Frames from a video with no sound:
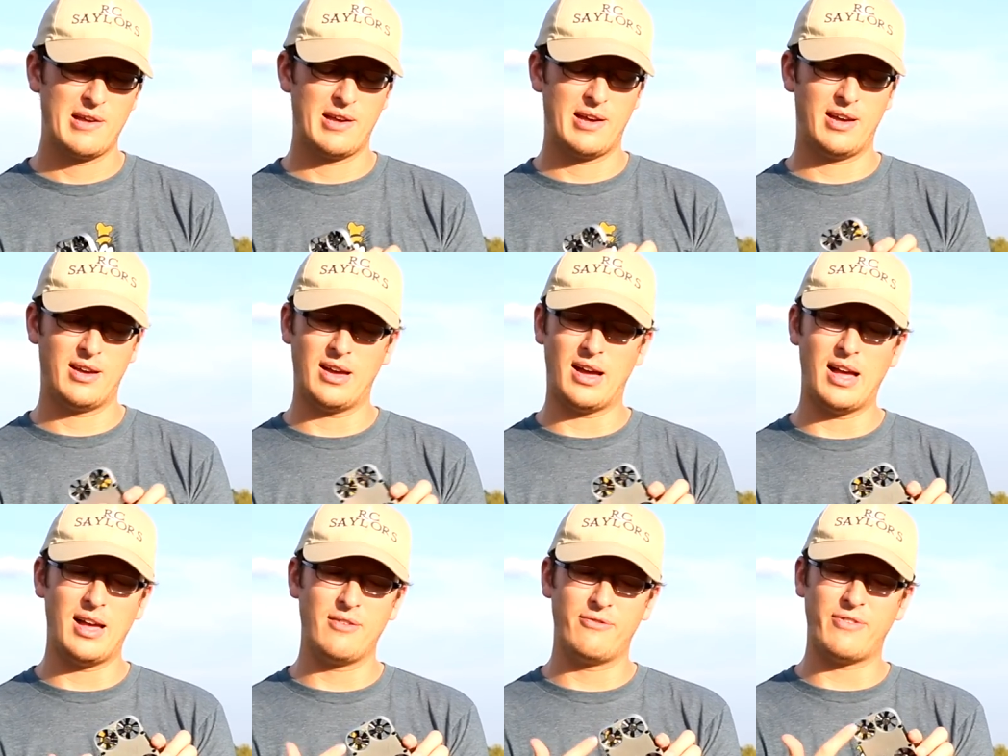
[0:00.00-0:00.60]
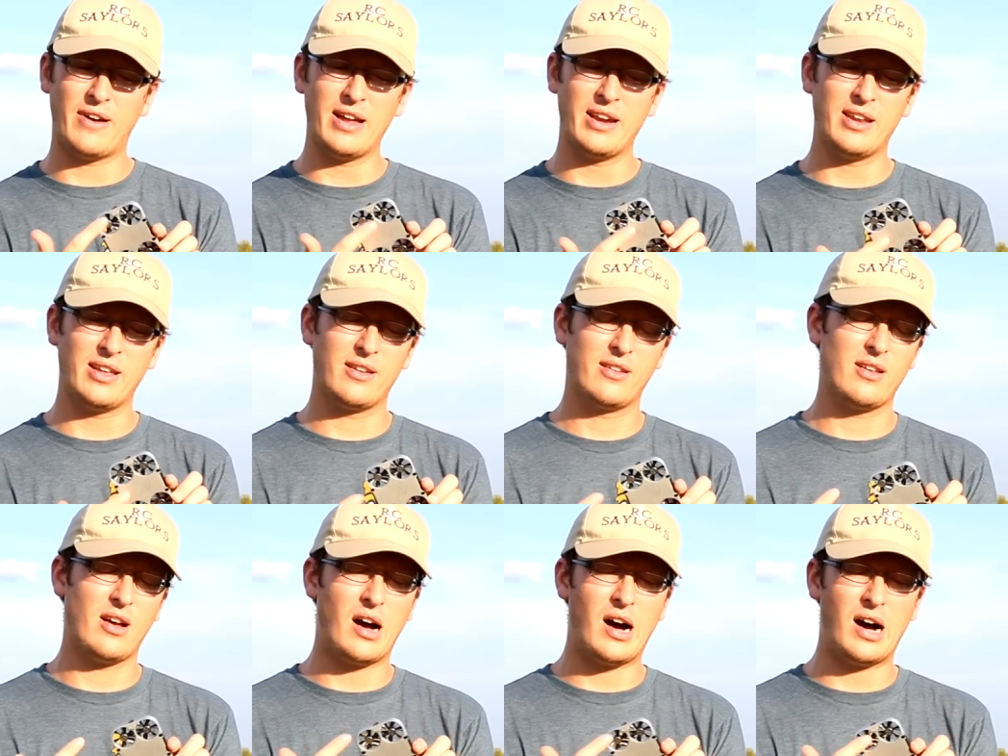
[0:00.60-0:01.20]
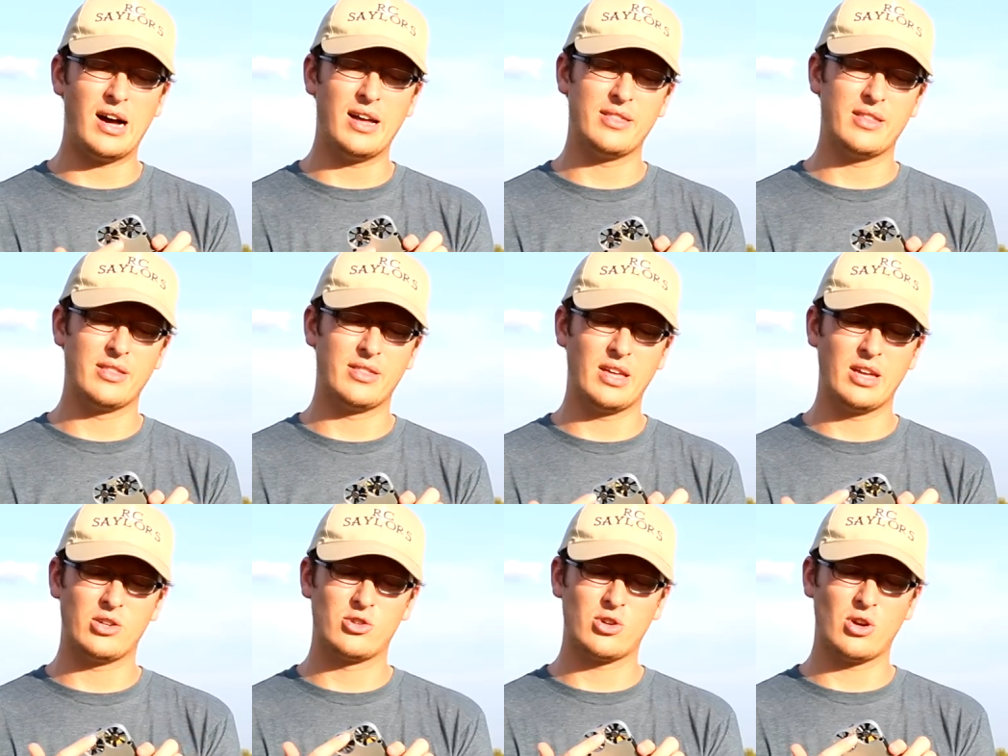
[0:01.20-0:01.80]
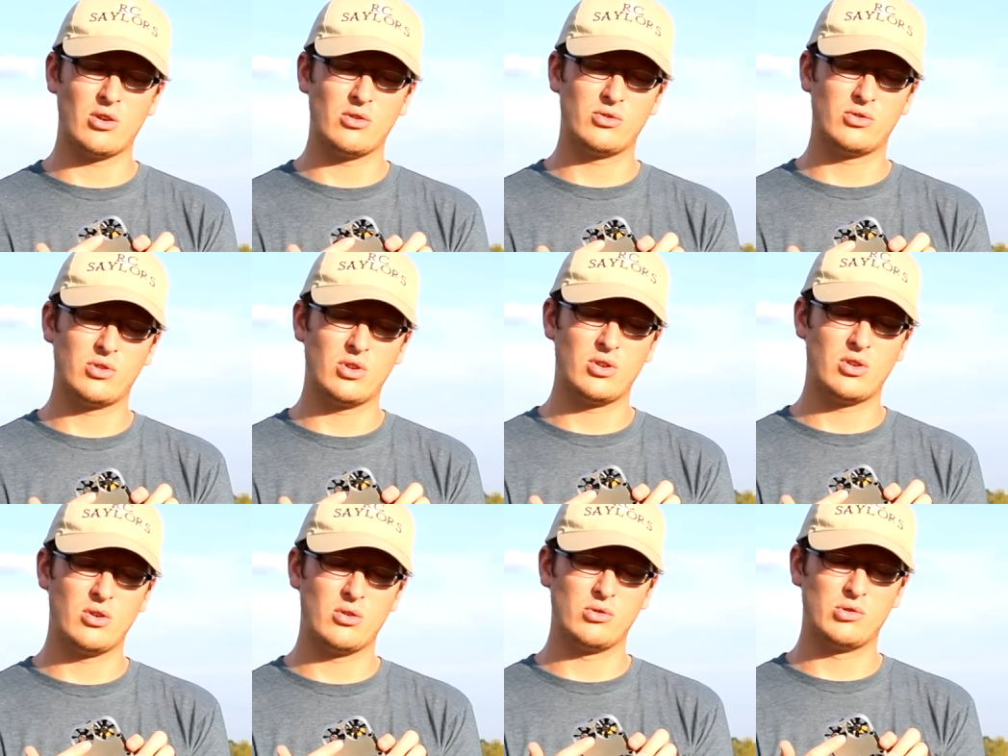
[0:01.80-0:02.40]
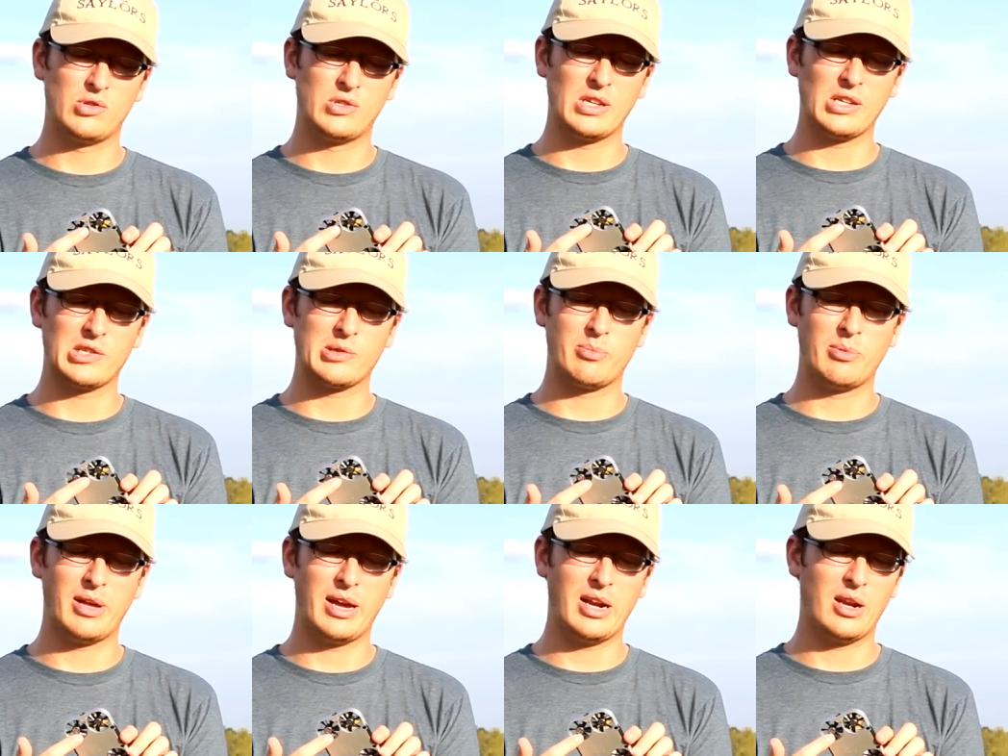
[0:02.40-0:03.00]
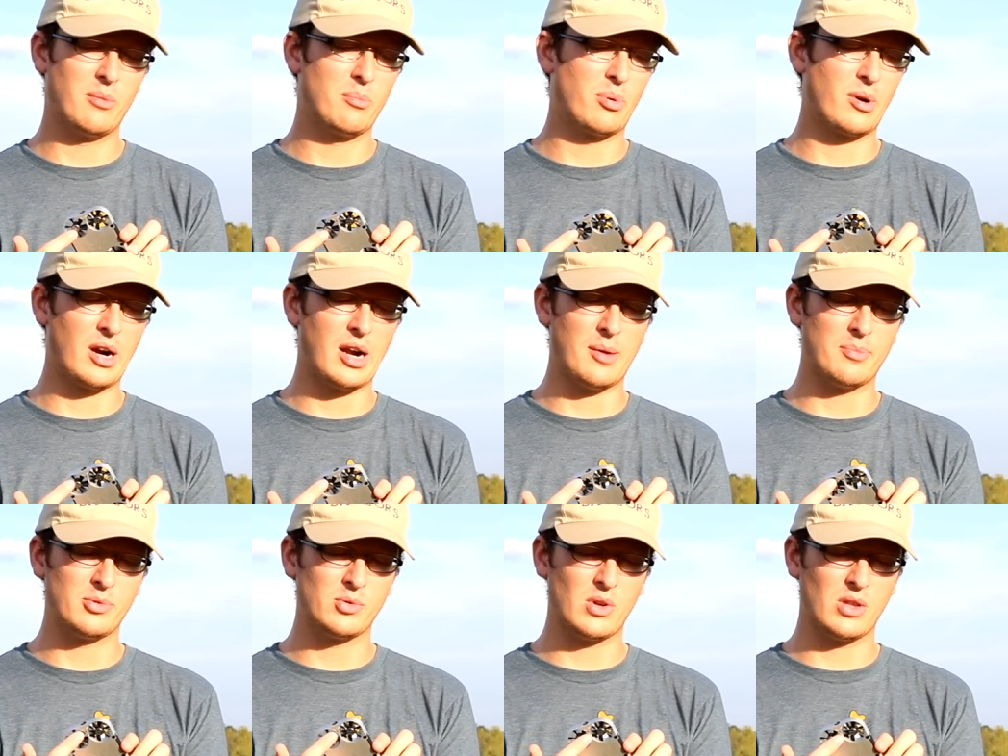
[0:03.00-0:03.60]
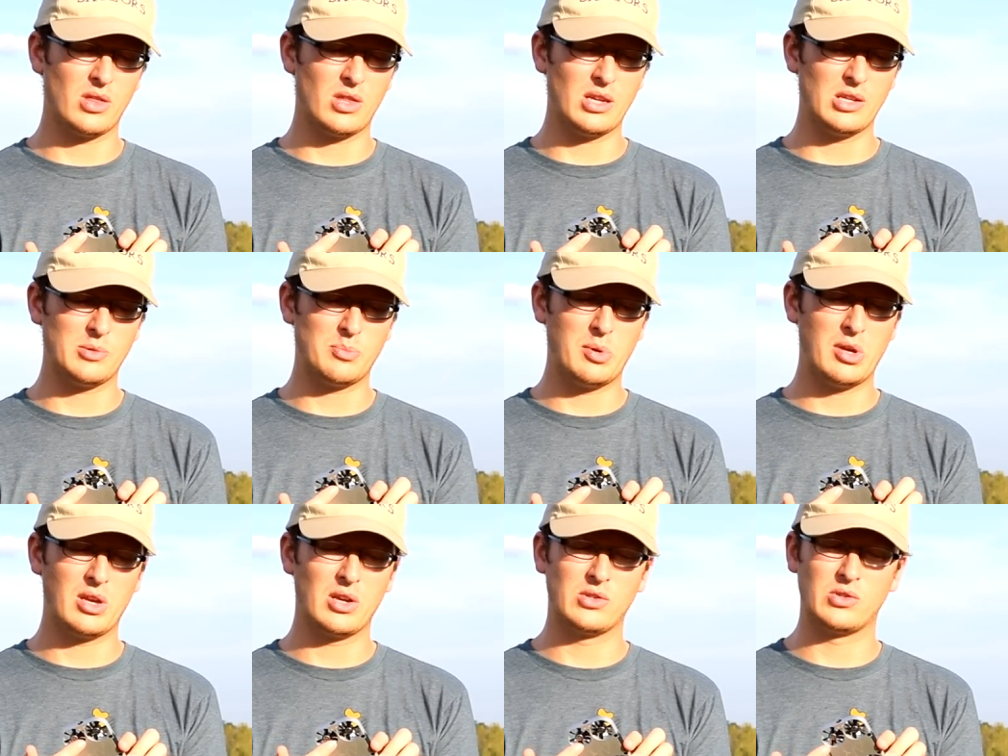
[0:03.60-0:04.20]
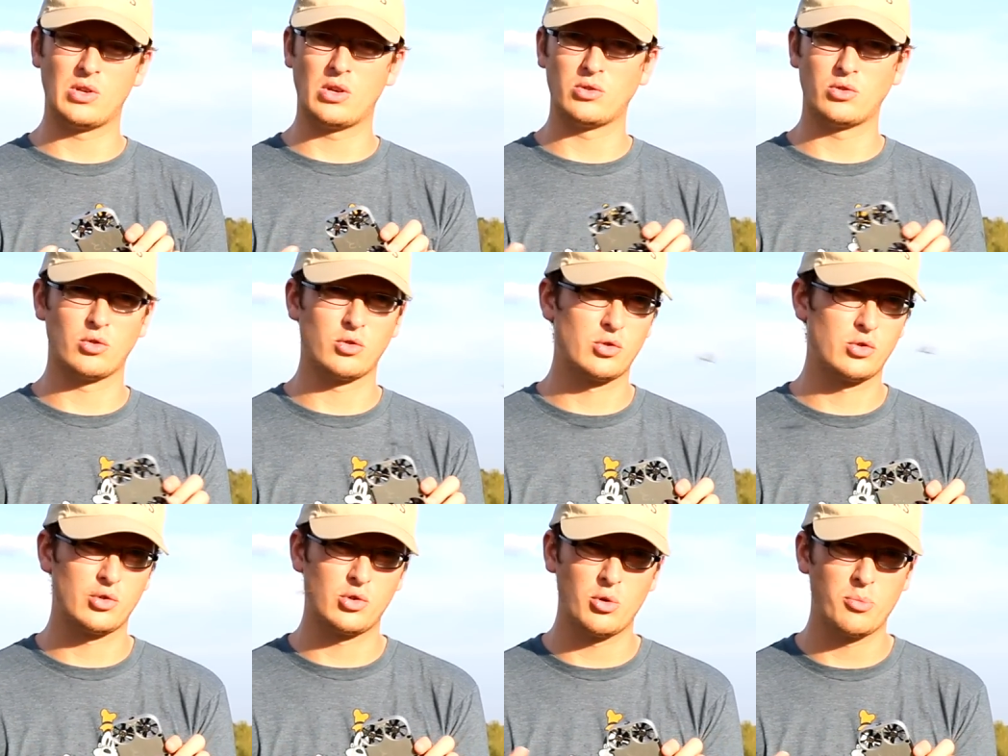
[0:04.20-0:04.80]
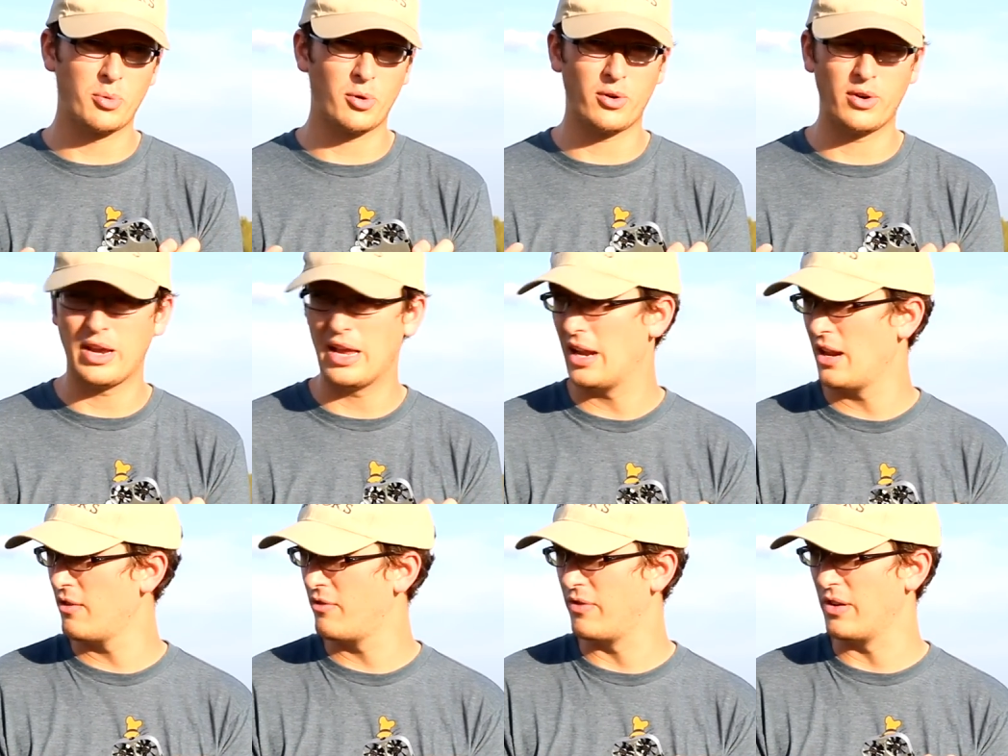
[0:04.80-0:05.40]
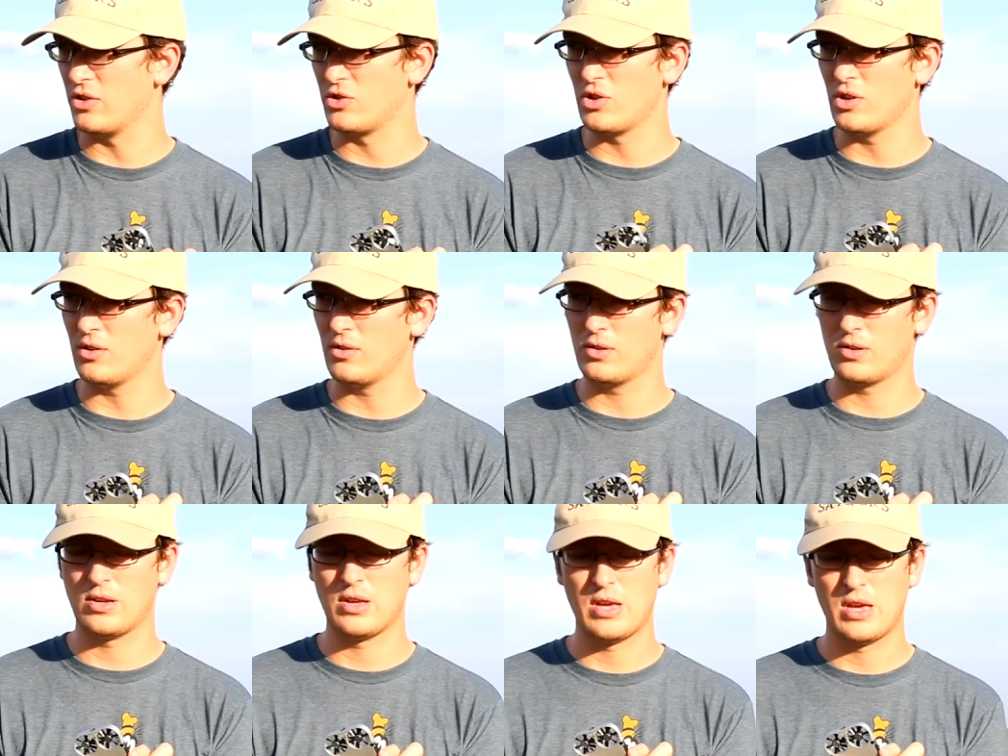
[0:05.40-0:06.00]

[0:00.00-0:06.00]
I find it odd that they chose to do 6-bladed props with this because those are super inefficient.